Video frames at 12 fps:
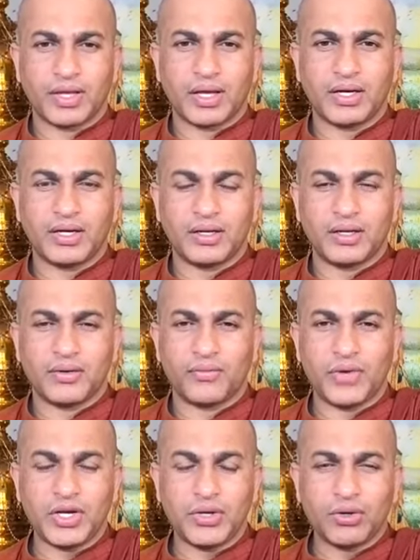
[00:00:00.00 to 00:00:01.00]
And
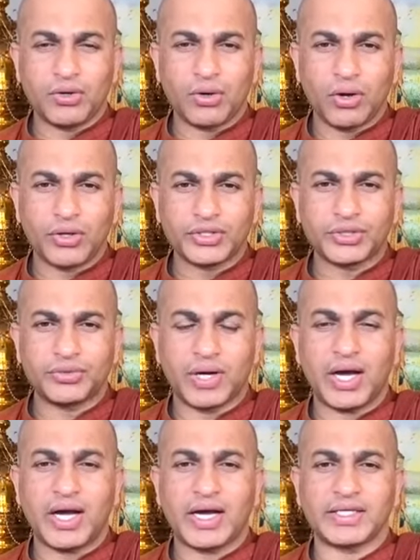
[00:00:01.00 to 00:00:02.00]
when you close
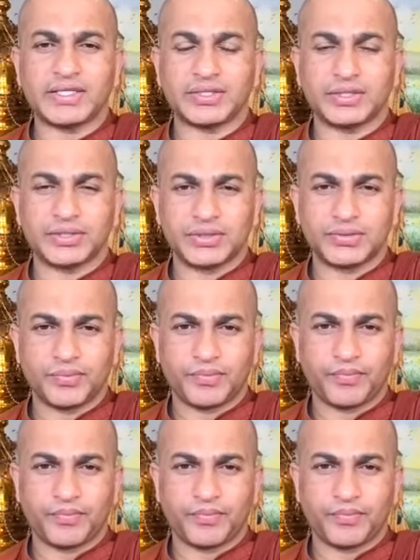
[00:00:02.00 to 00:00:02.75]
your eyes